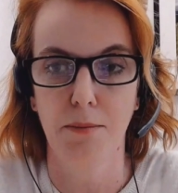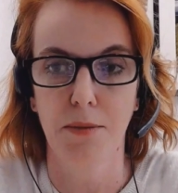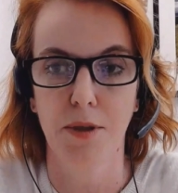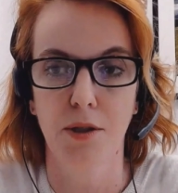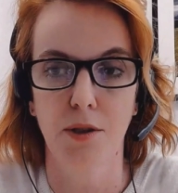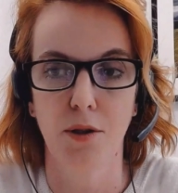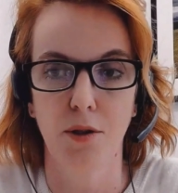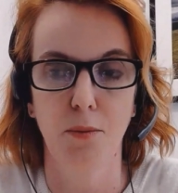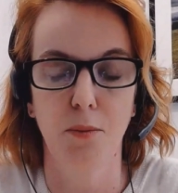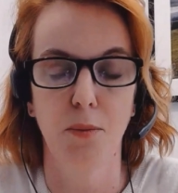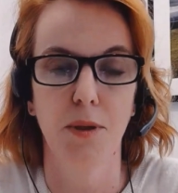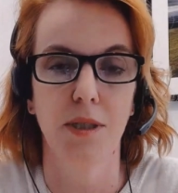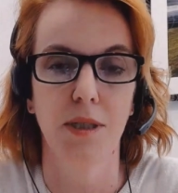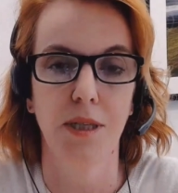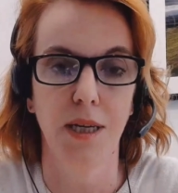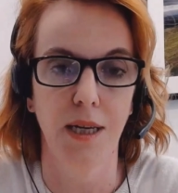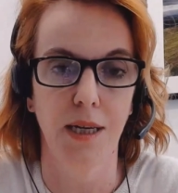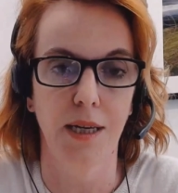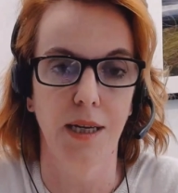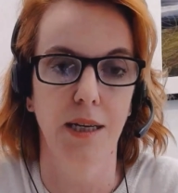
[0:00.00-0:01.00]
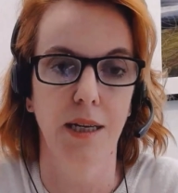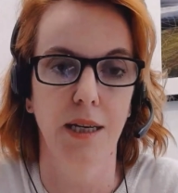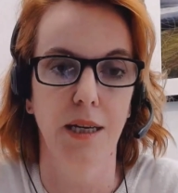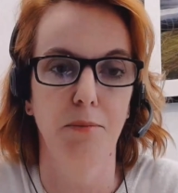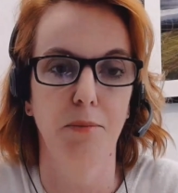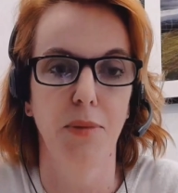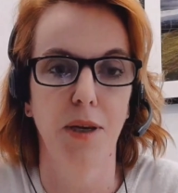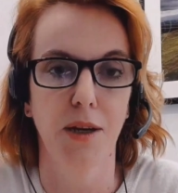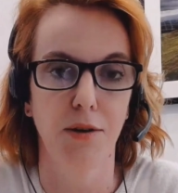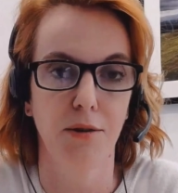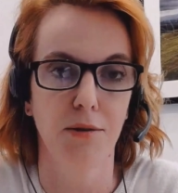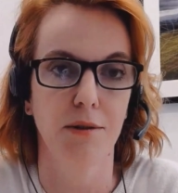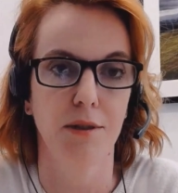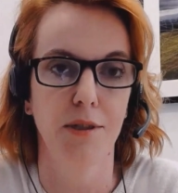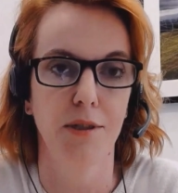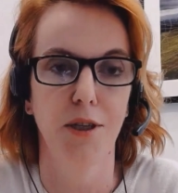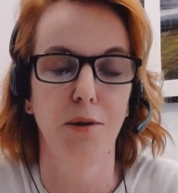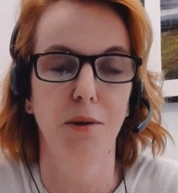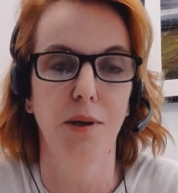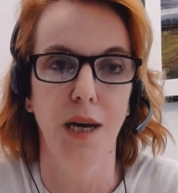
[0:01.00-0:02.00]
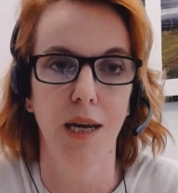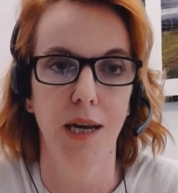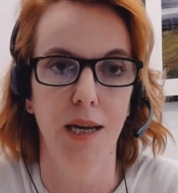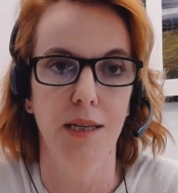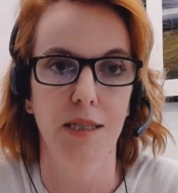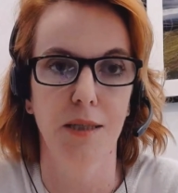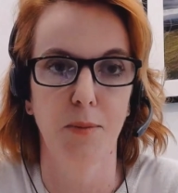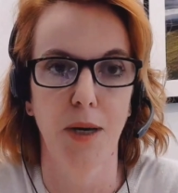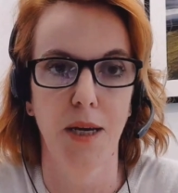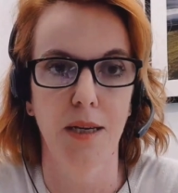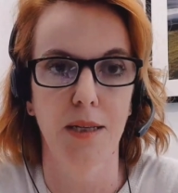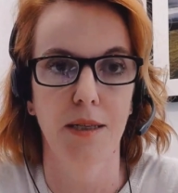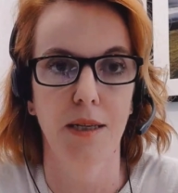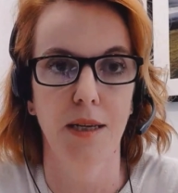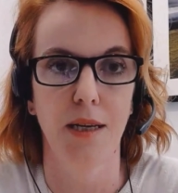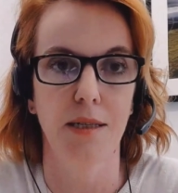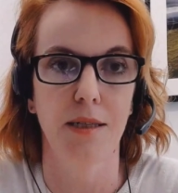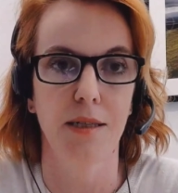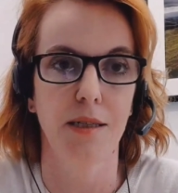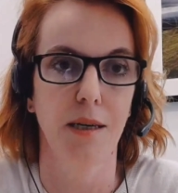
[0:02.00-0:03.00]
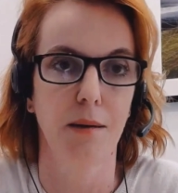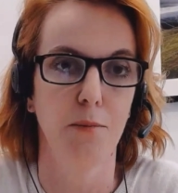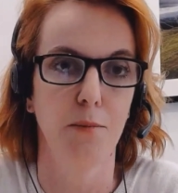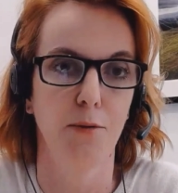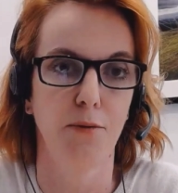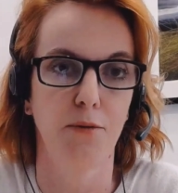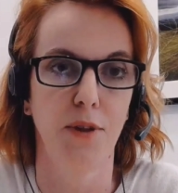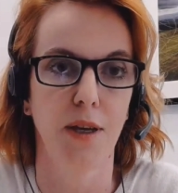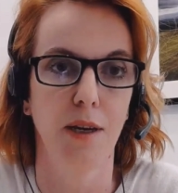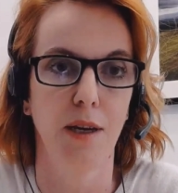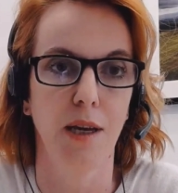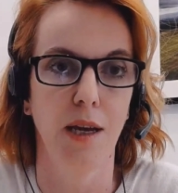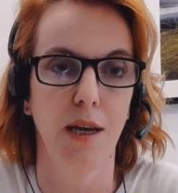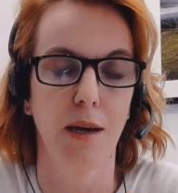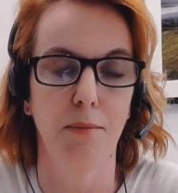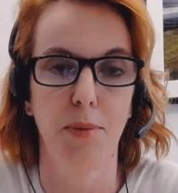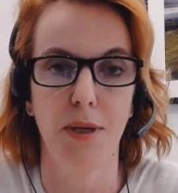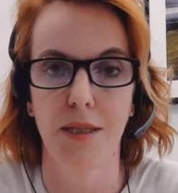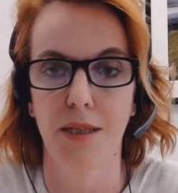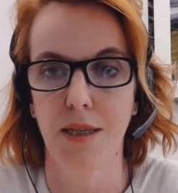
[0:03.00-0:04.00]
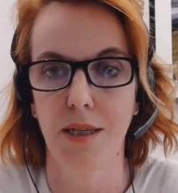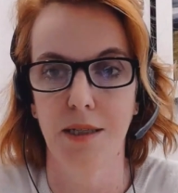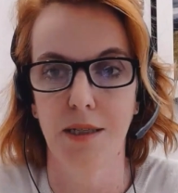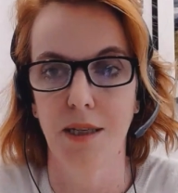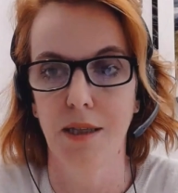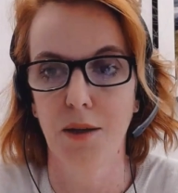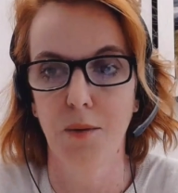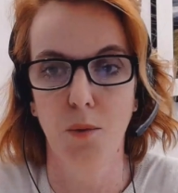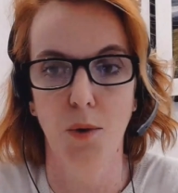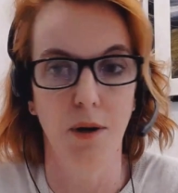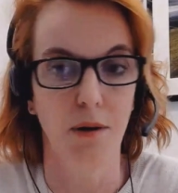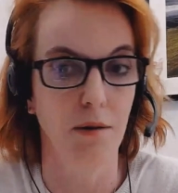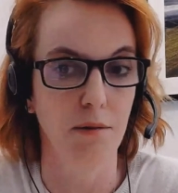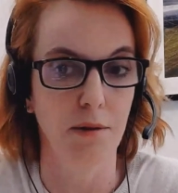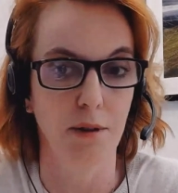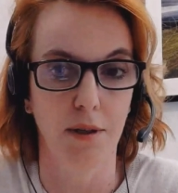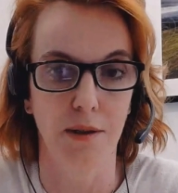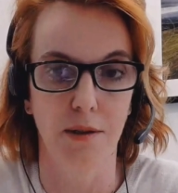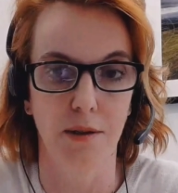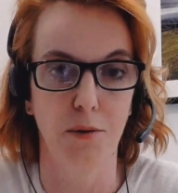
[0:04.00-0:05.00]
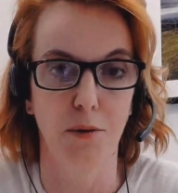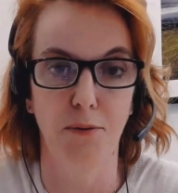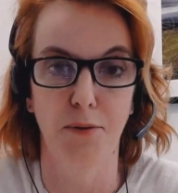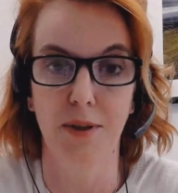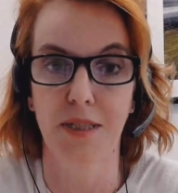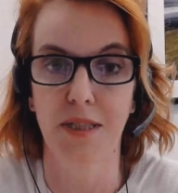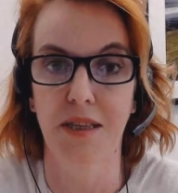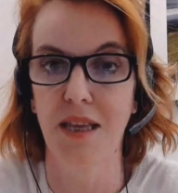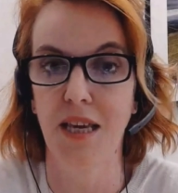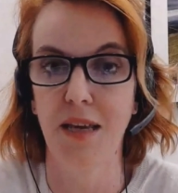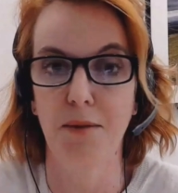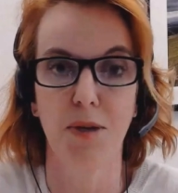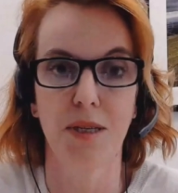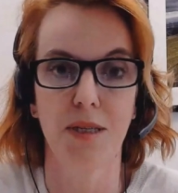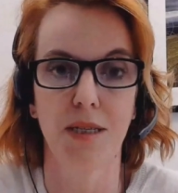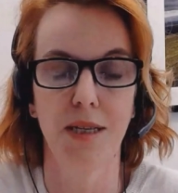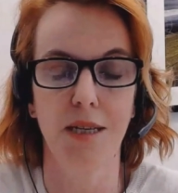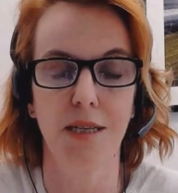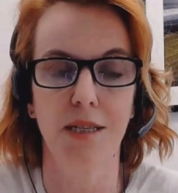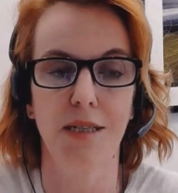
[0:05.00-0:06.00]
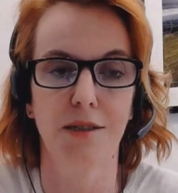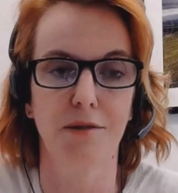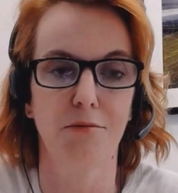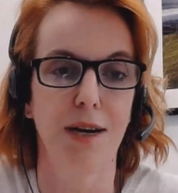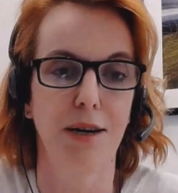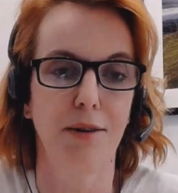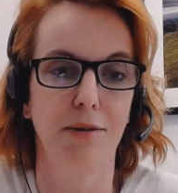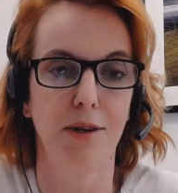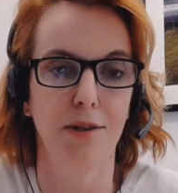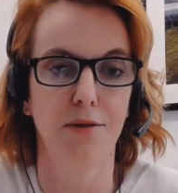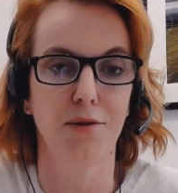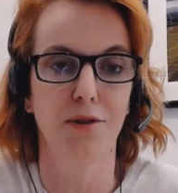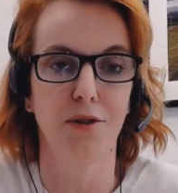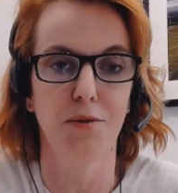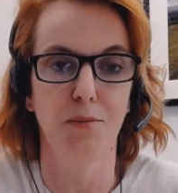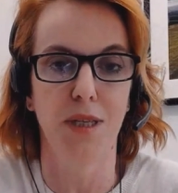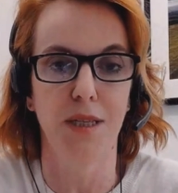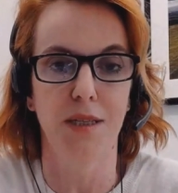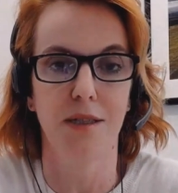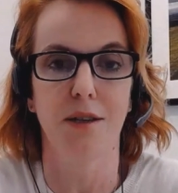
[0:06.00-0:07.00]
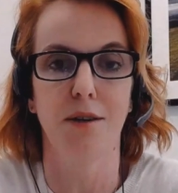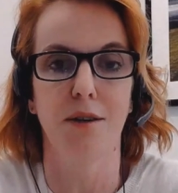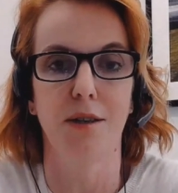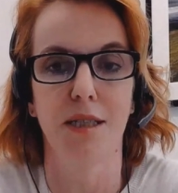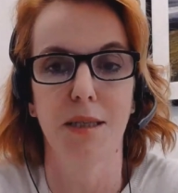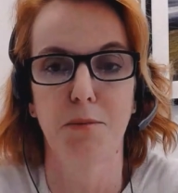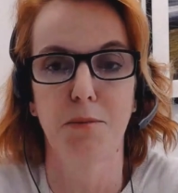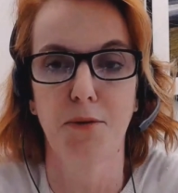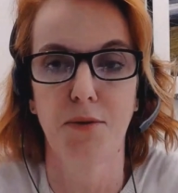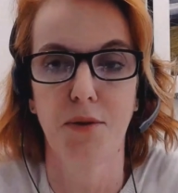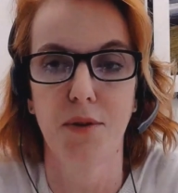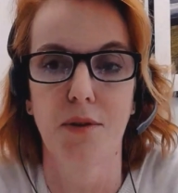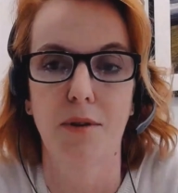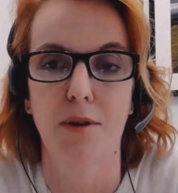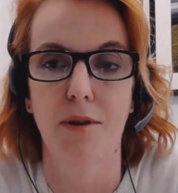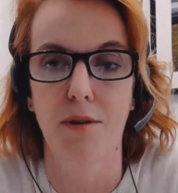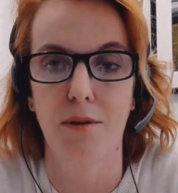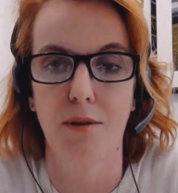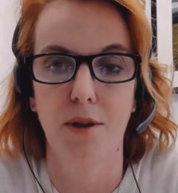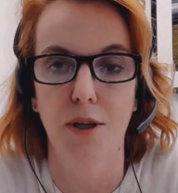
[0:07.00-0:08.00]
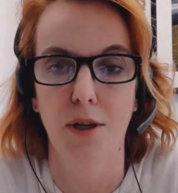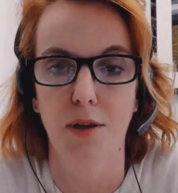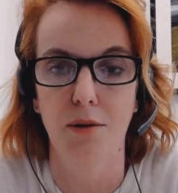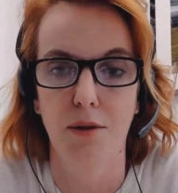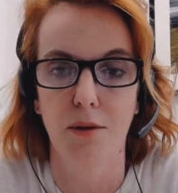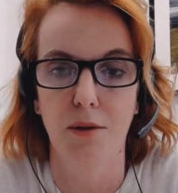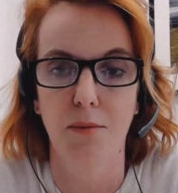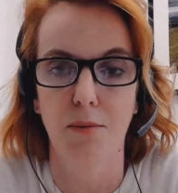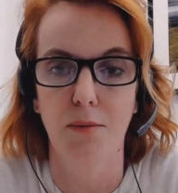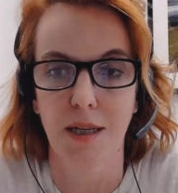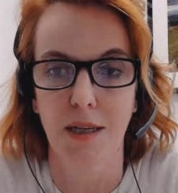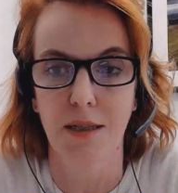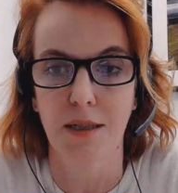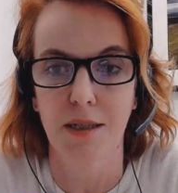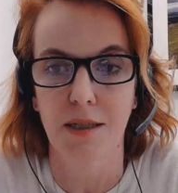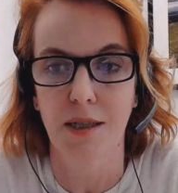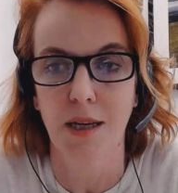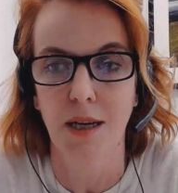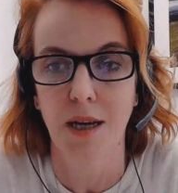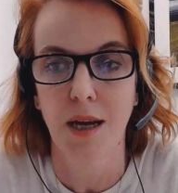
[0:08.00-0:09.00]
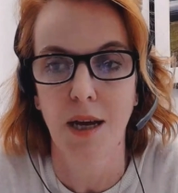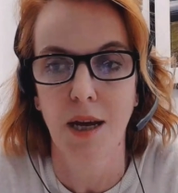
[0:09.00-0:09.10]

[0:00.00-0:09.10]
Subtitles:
to do, particularly because UK airspace is some of the busiest in the world. I don't know if it's the busiest around London, but it's certainly some of the the busiest.